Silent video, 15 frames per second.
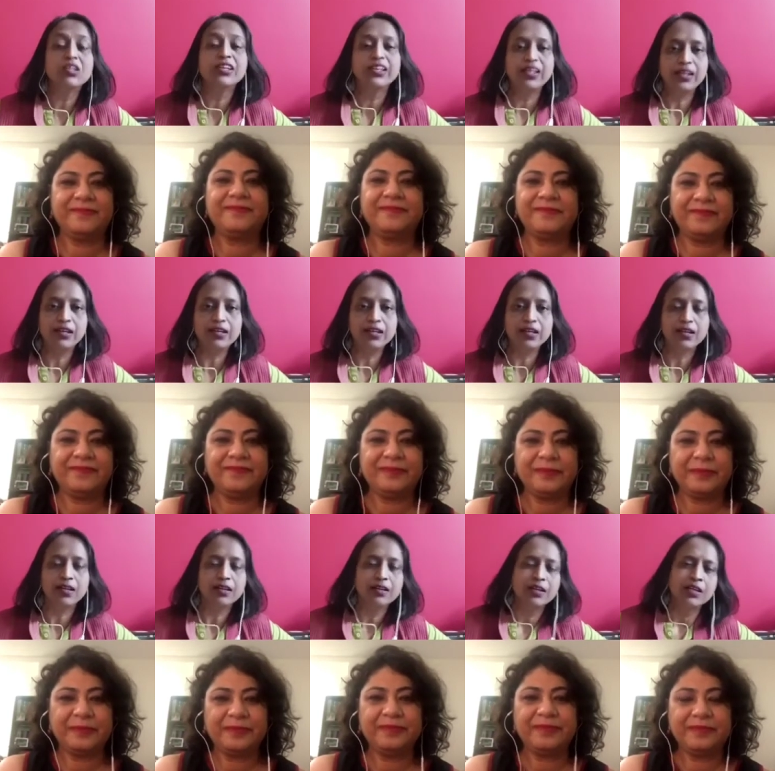Speaker 1: in India,
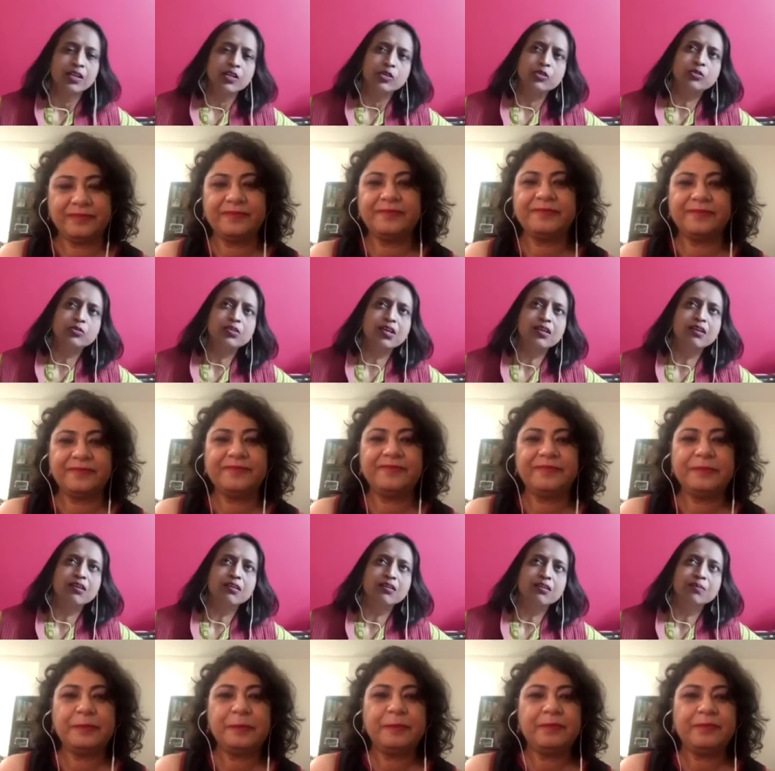do you
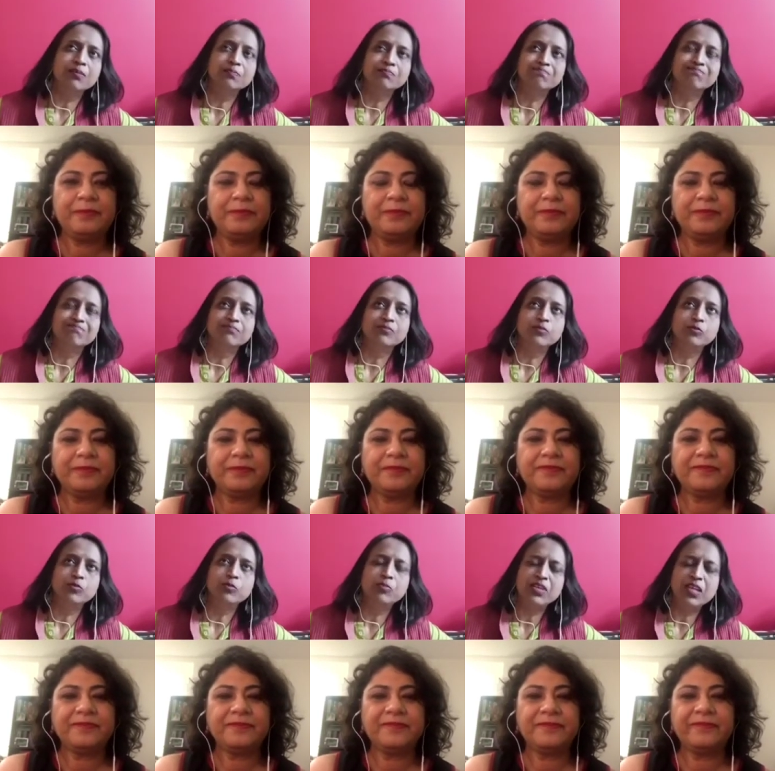think uh,
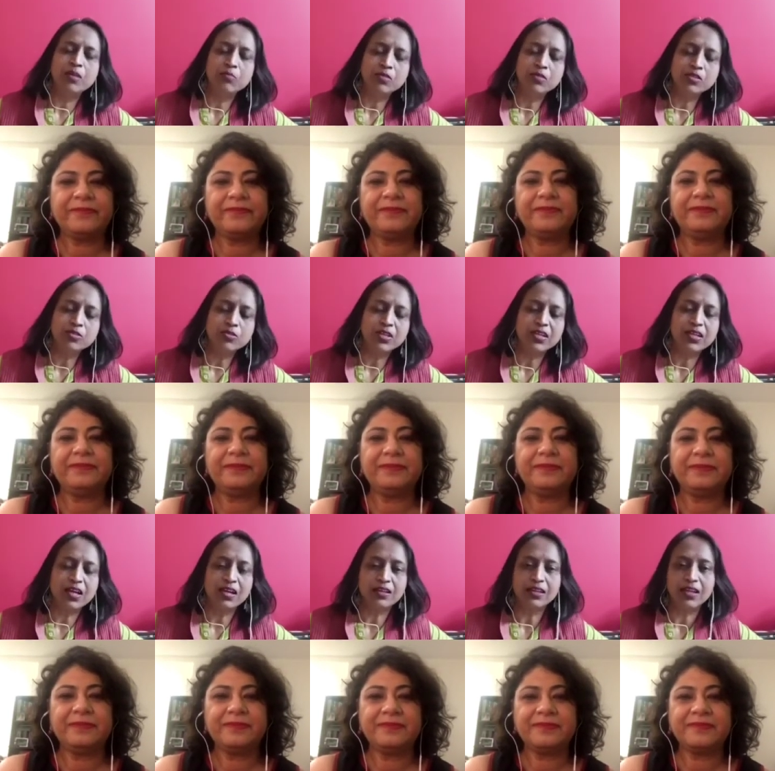we've been able to
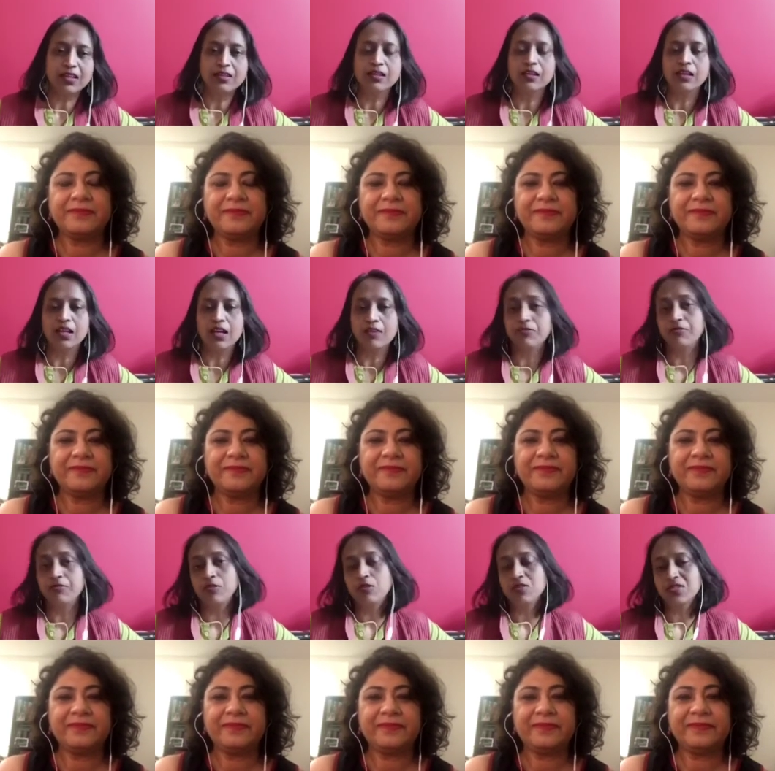inculcate a love
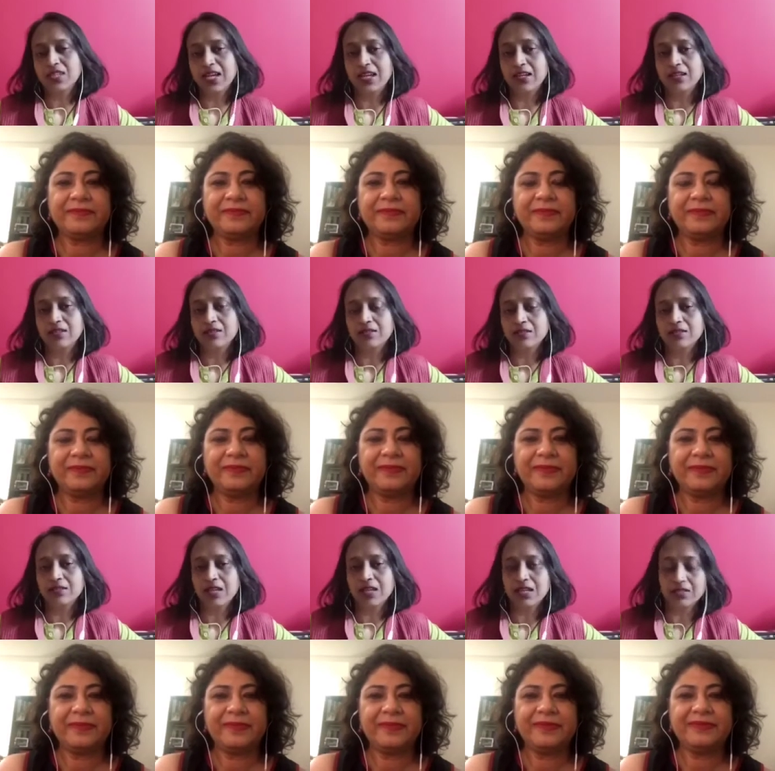for science
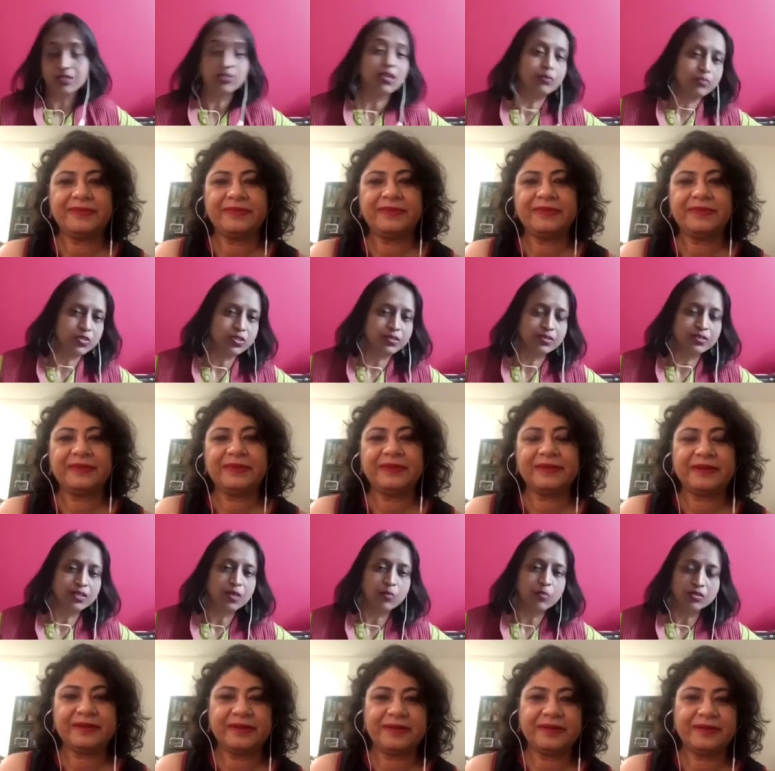as a subject
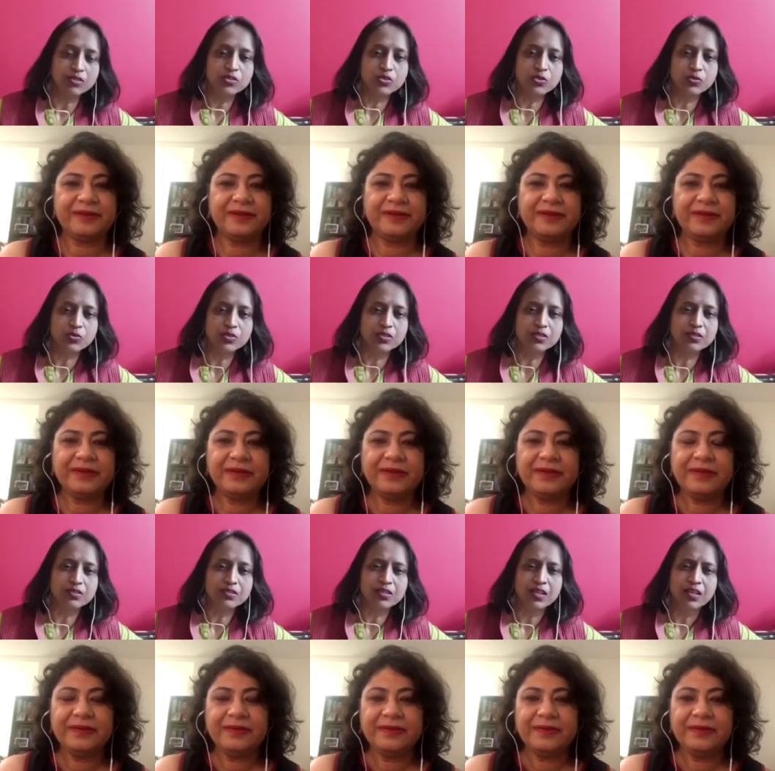among the
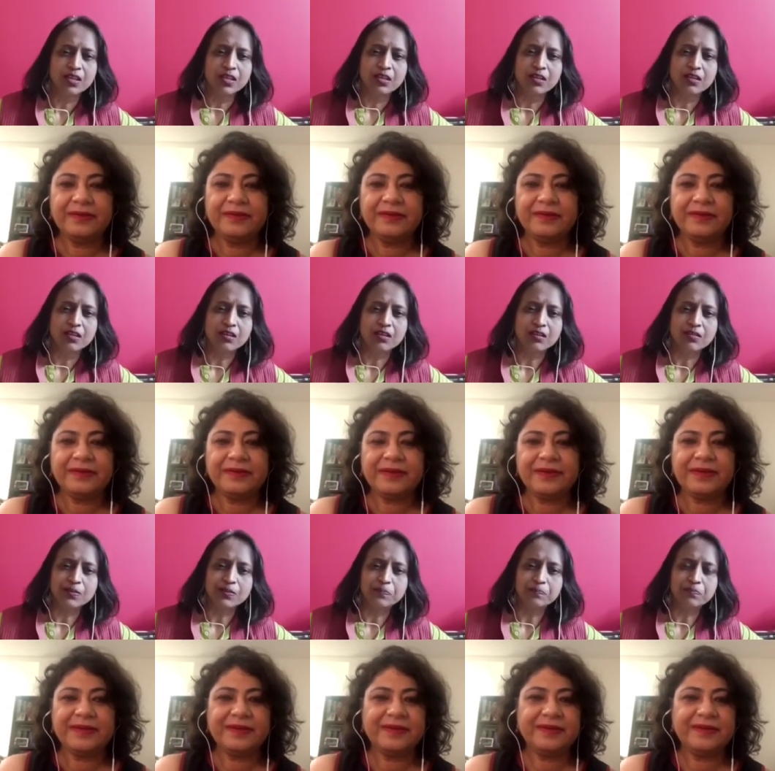students.
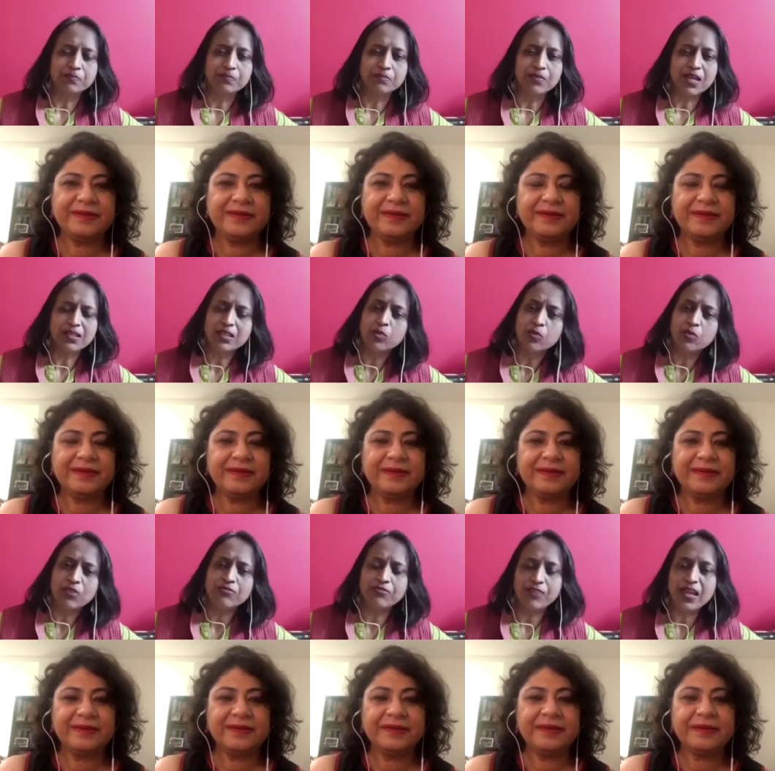Uh, I think we
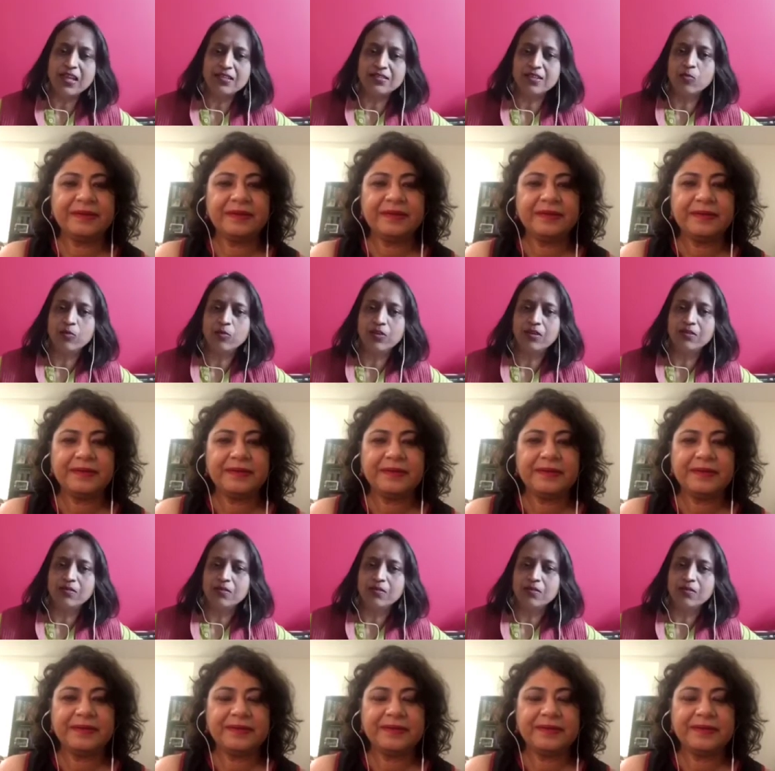have failed somewhere.